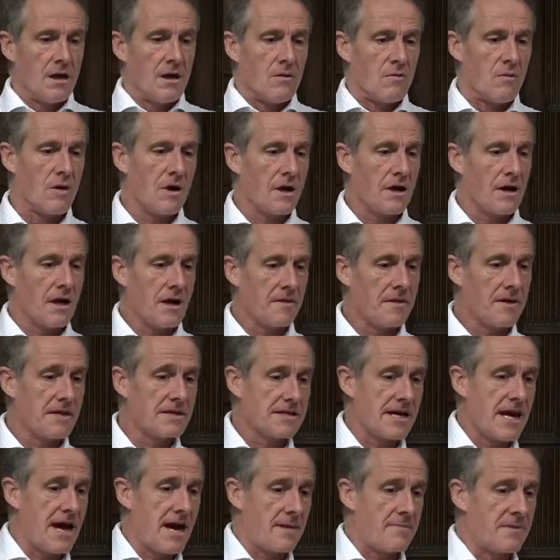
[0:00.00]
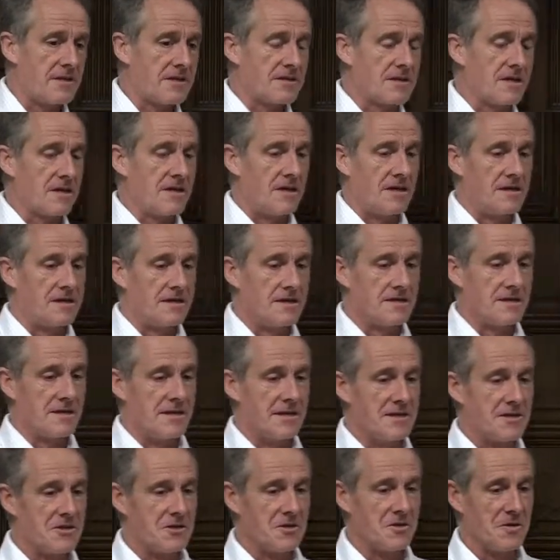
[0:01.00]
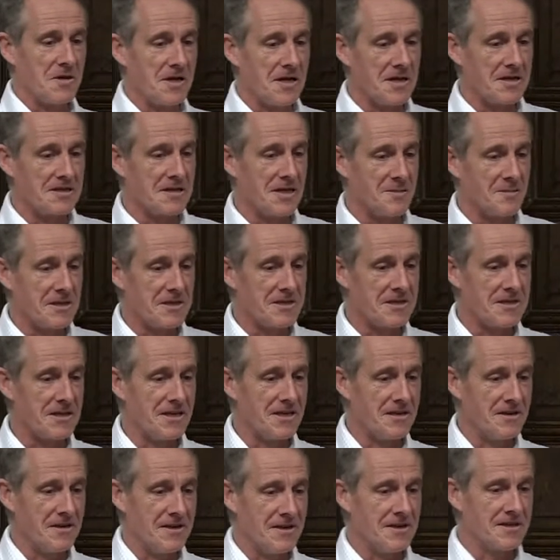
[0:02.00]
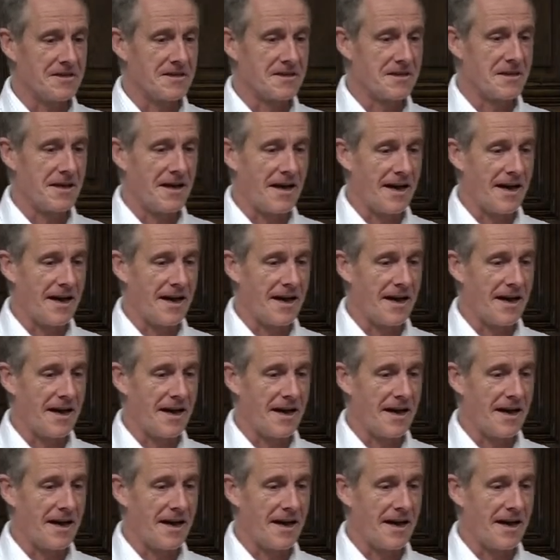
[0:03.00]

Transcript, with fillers: Well, now there's a happy start, isn't it, to our summer series.